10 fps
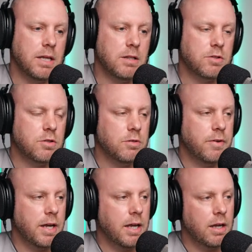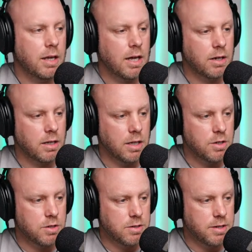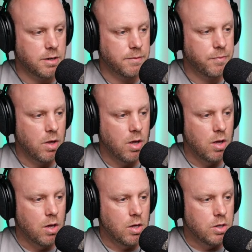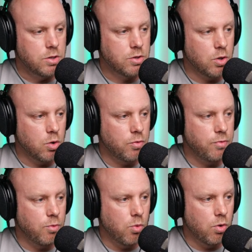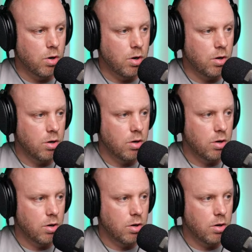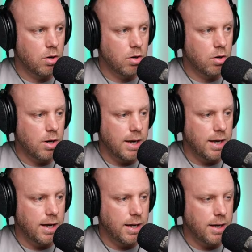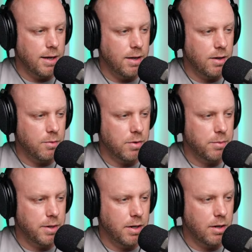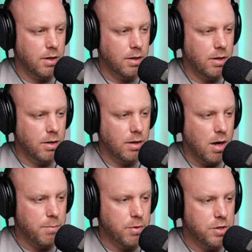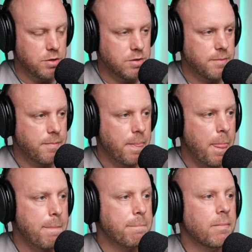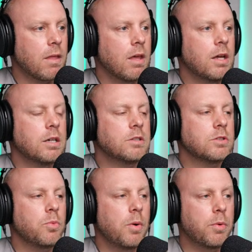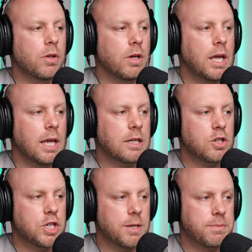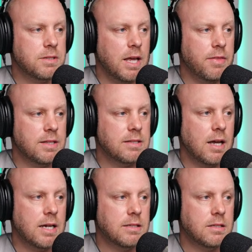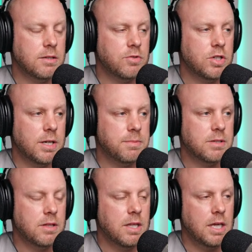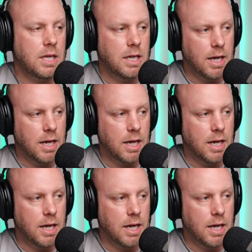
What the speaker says: the survey calculations here. So for, where are we here? Operations. So when we're looking at ships and the sizes of ships, the